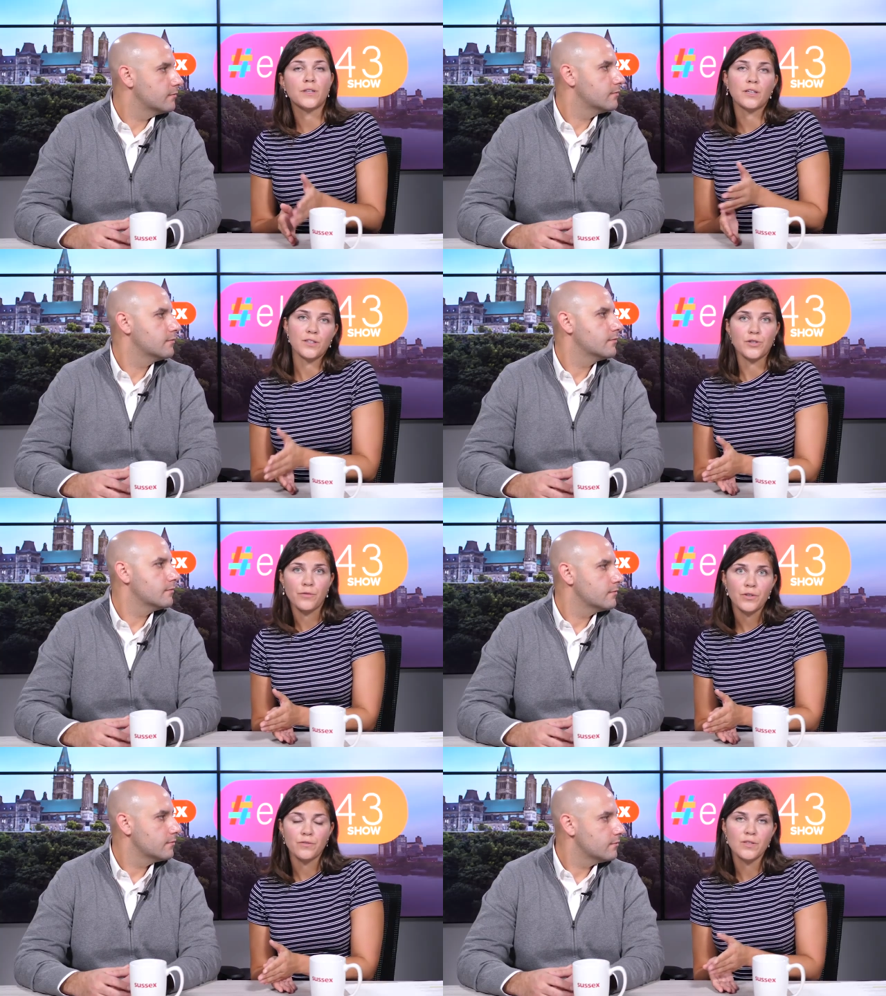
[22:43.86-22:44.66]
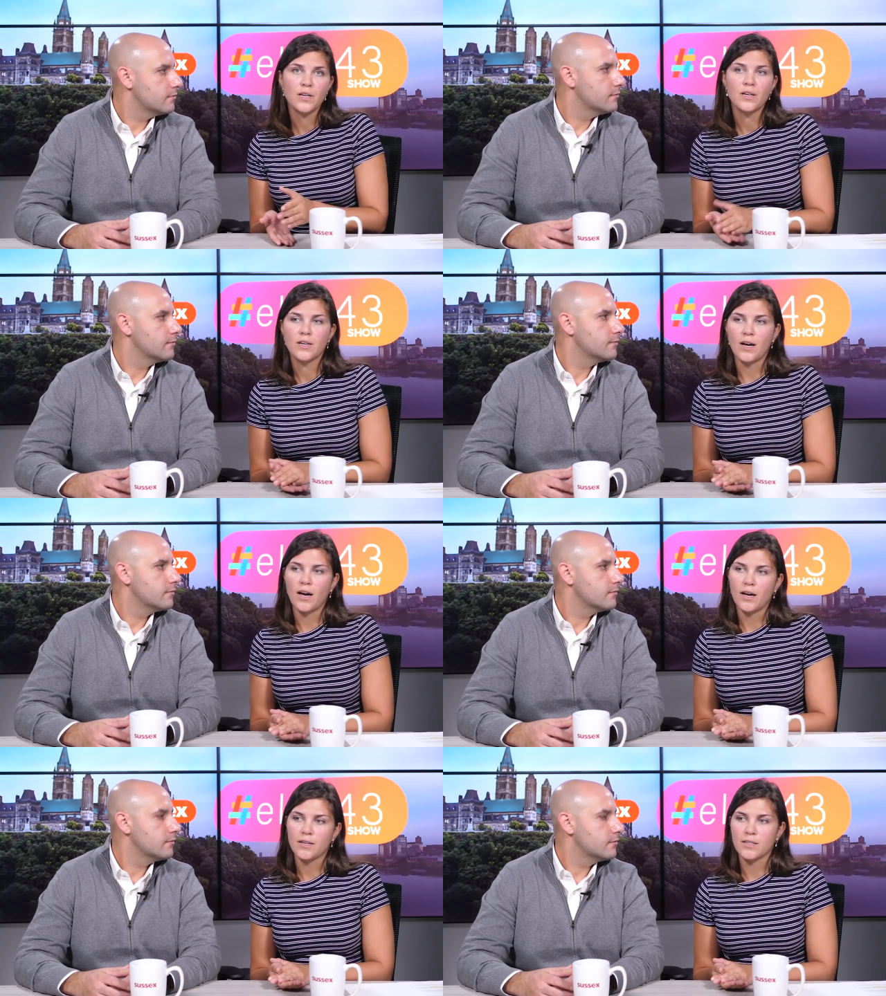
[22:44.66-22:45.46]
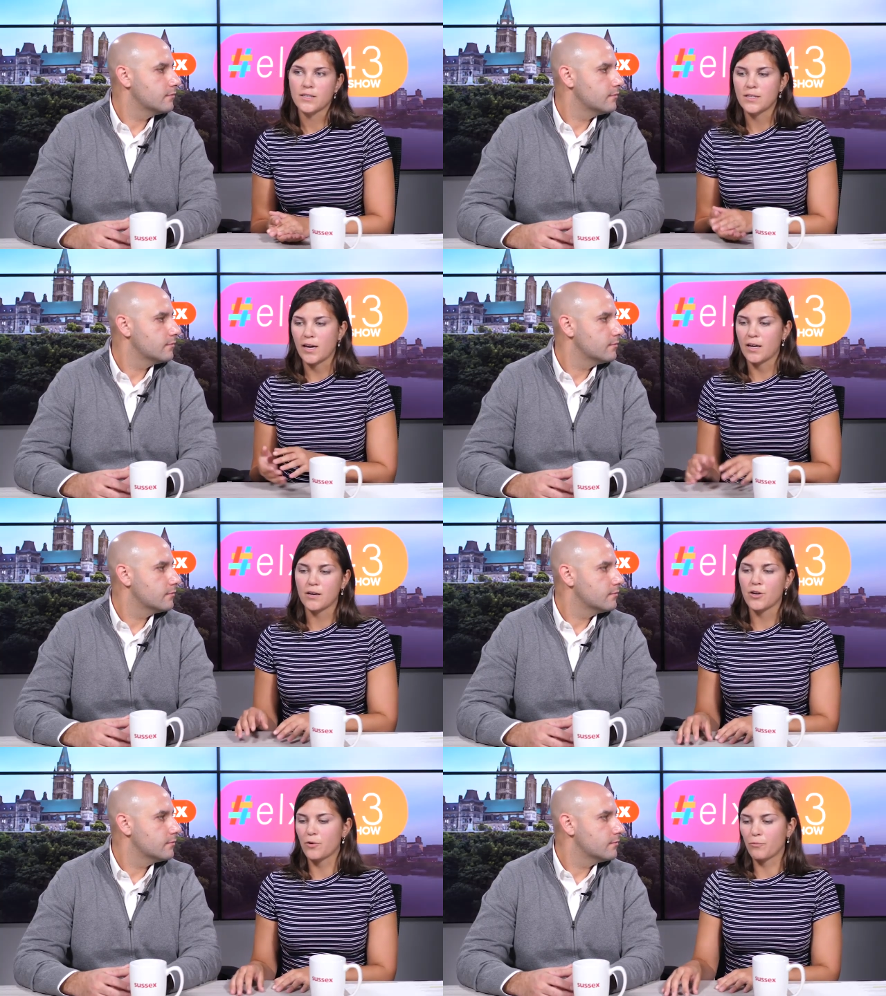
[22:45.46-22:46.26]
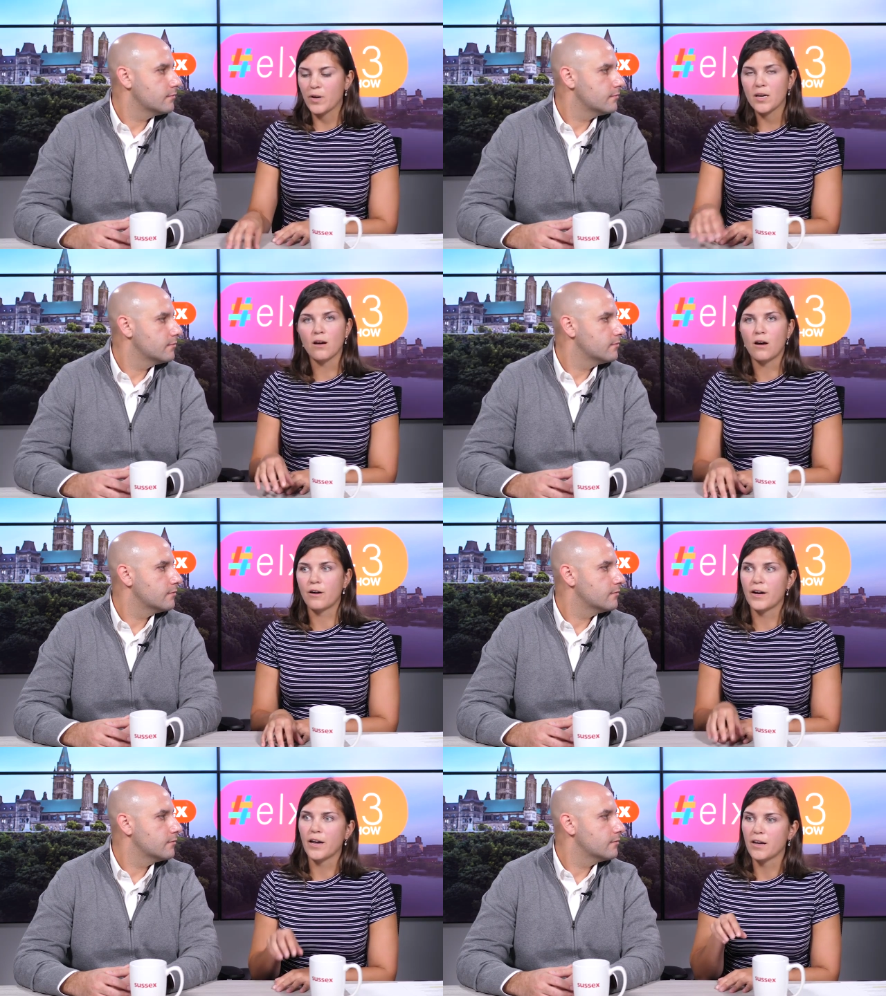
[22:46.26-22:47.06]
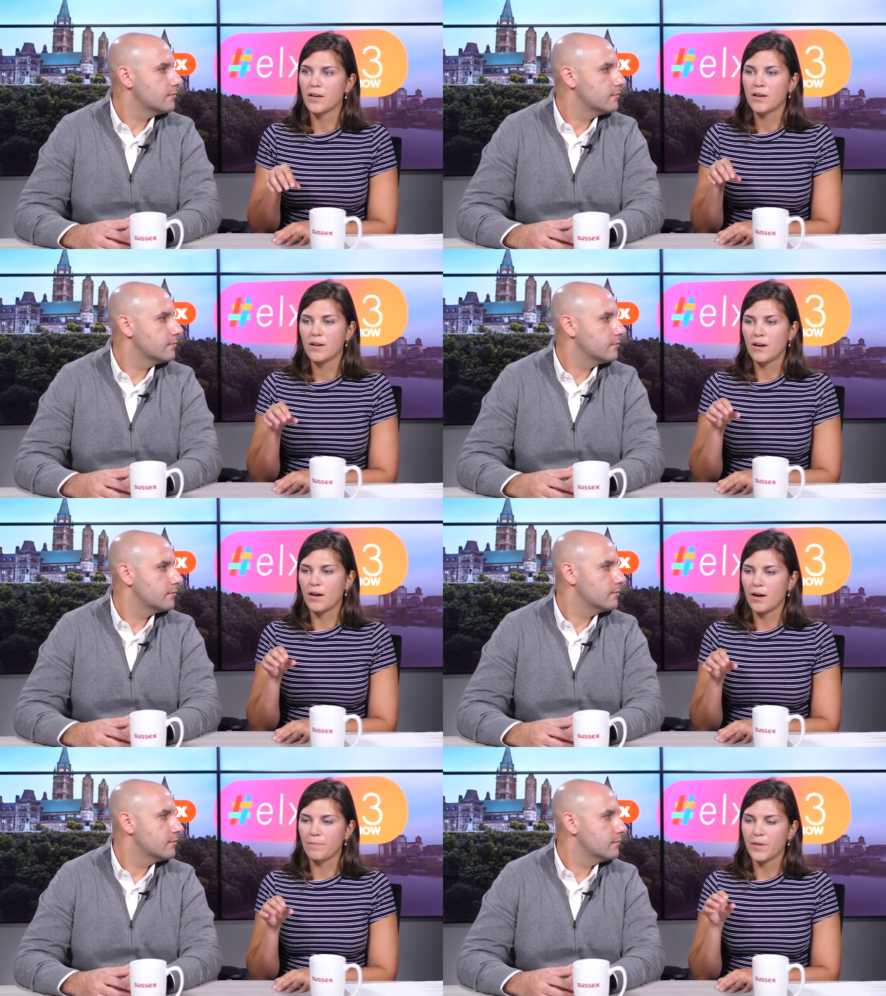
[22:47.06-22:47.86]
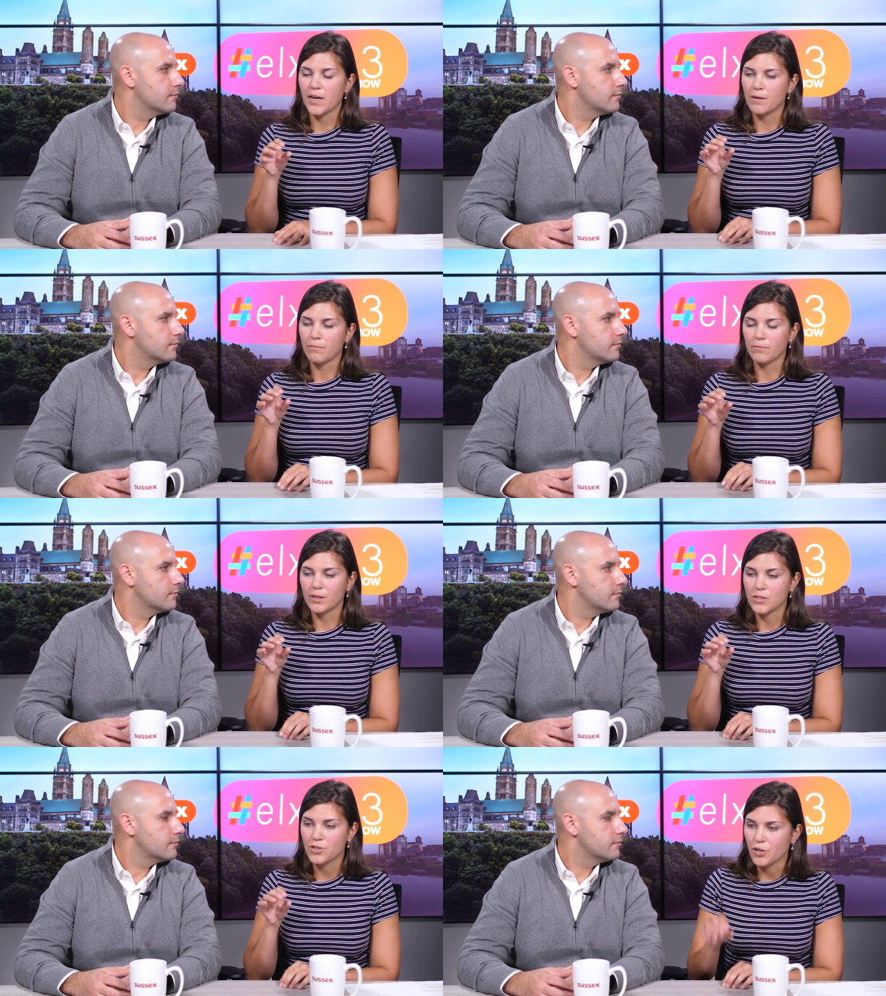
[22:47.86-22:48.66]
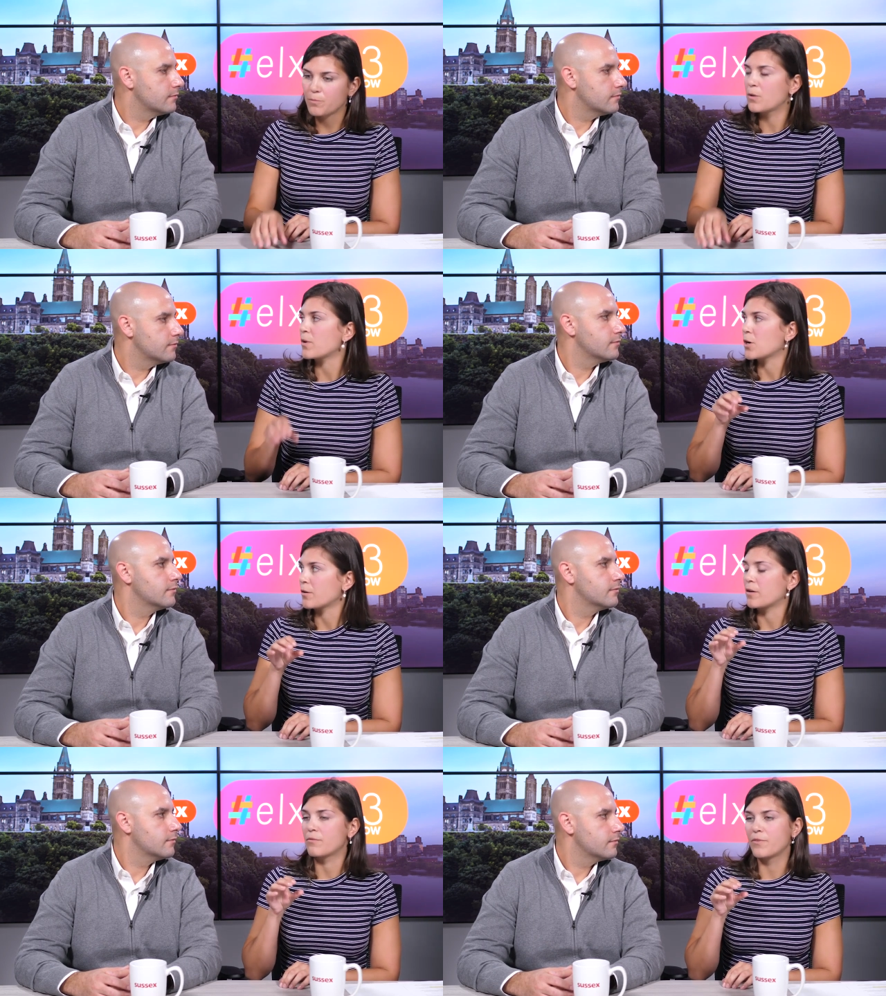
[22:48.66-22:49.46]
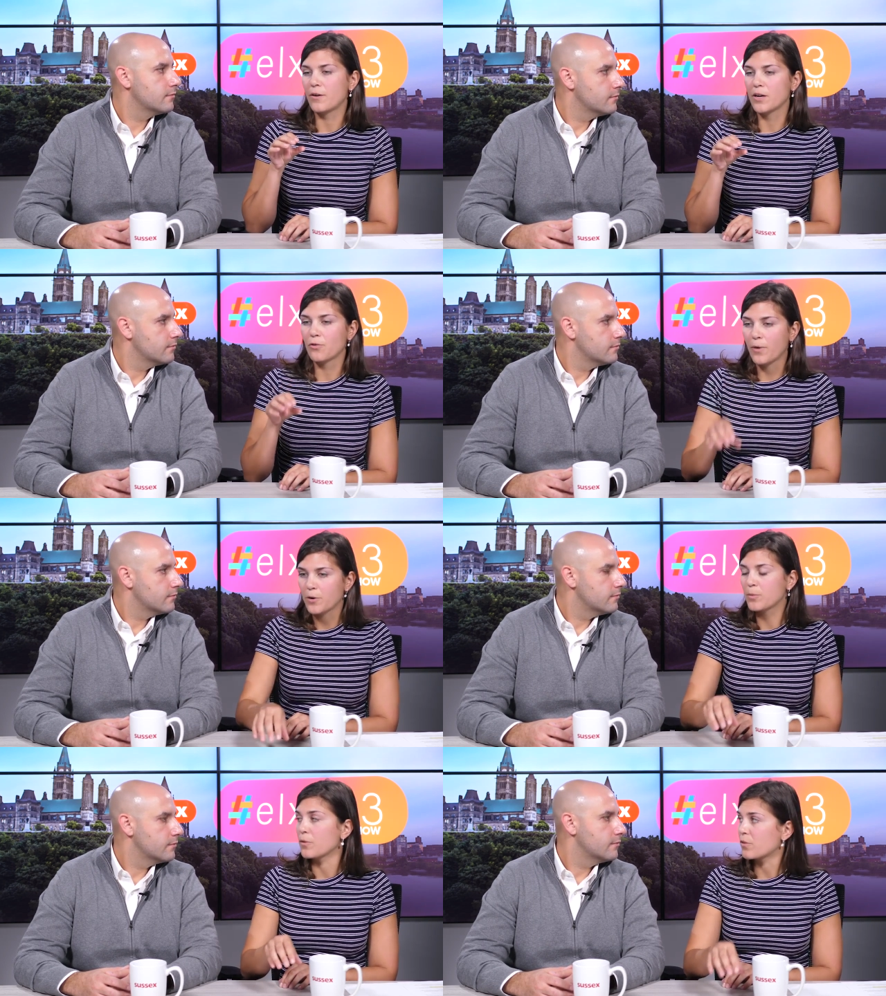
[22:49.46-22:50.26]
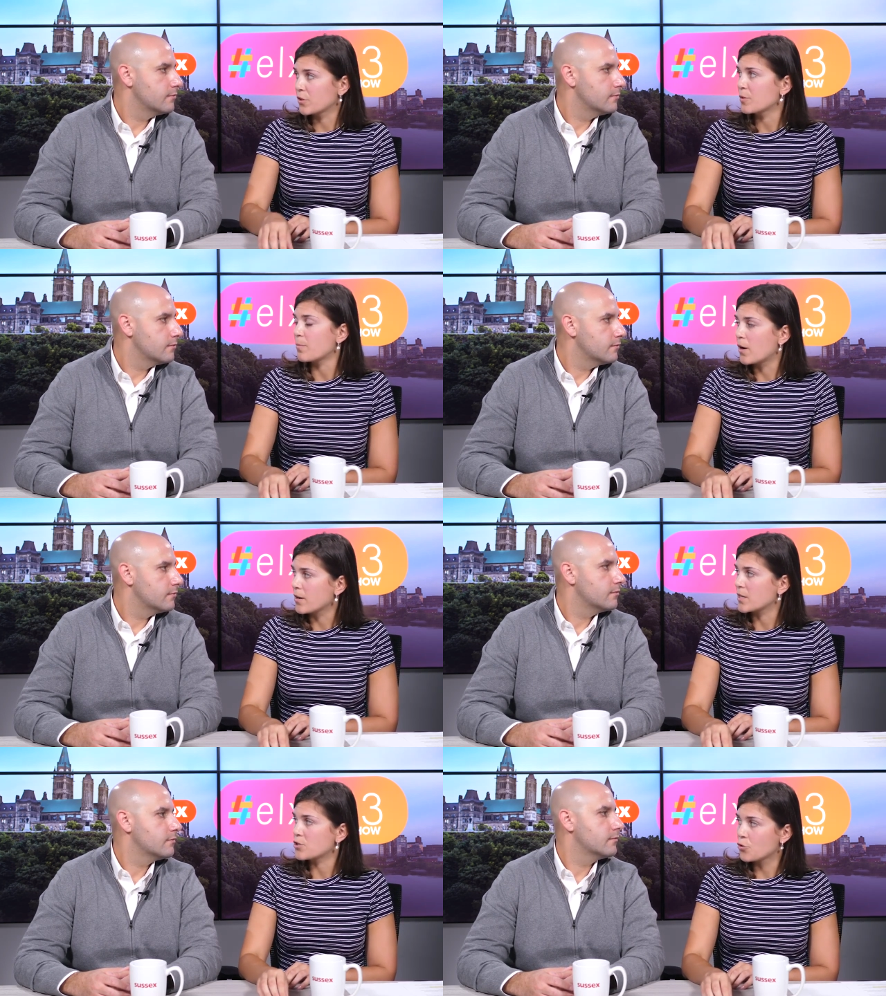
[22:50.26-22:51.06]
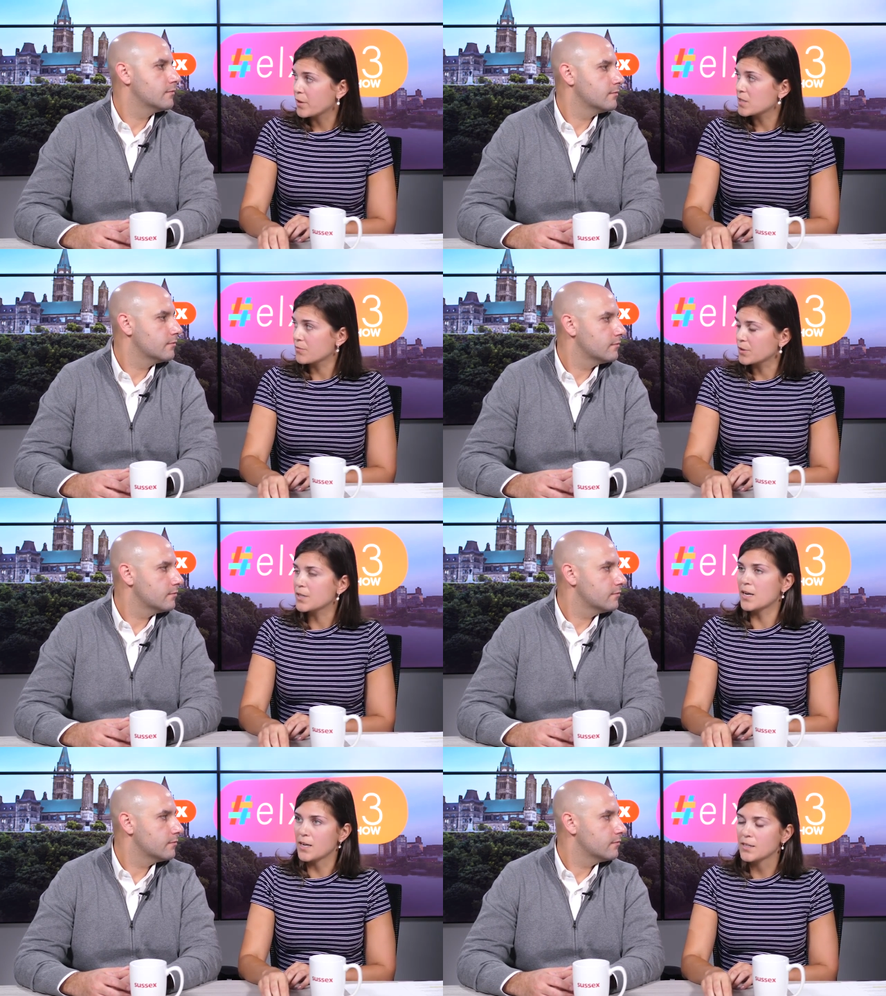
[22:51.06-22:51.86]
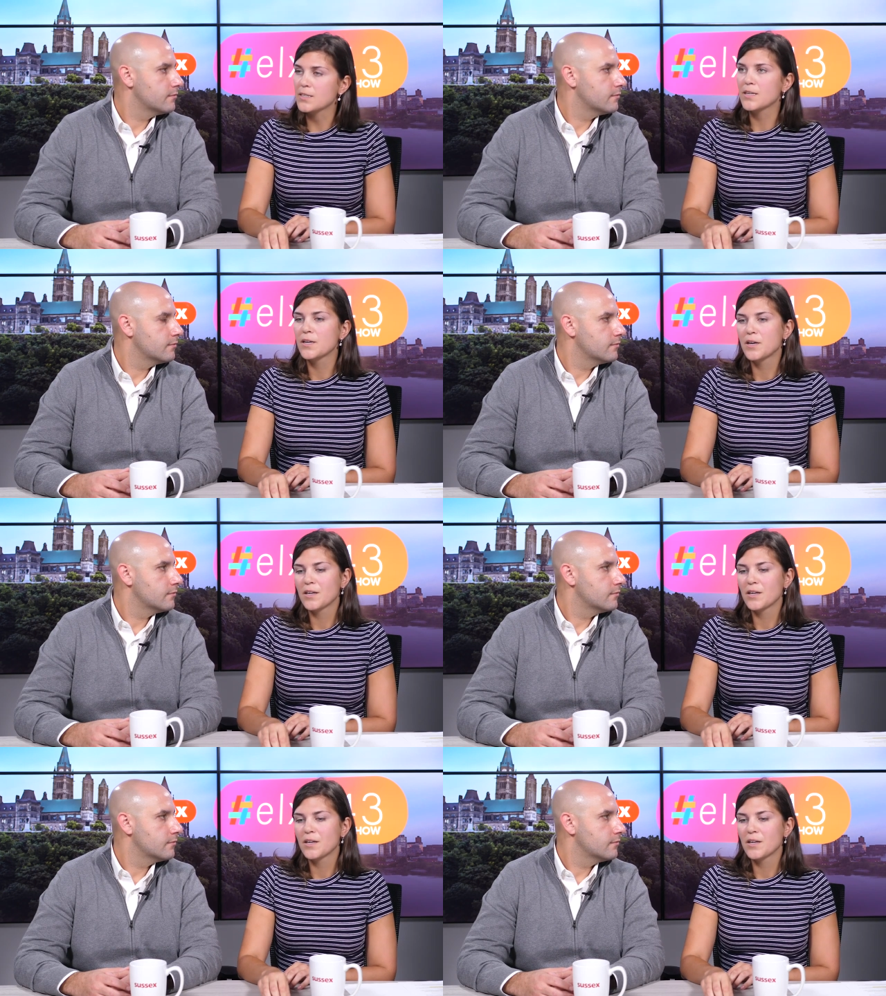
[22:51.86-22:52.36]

Speaker 1: and the Conservatives, uh, to say, you know, we are a um, a legitimate, we are a very credible third party choice for Canadians.